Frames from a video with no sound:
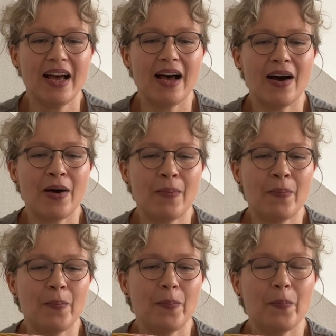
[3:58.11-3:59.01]

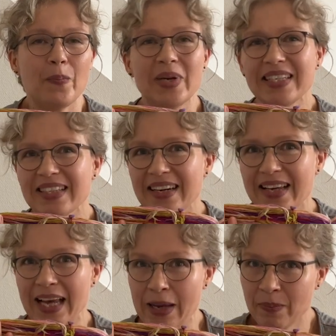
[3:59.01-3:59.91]
Britta
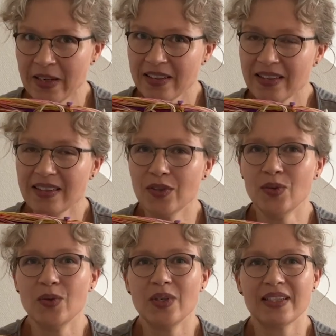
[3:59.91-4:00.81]
Kremke,
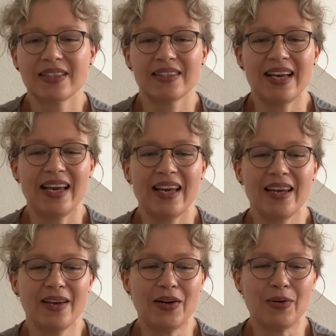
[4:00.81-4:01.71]
who is a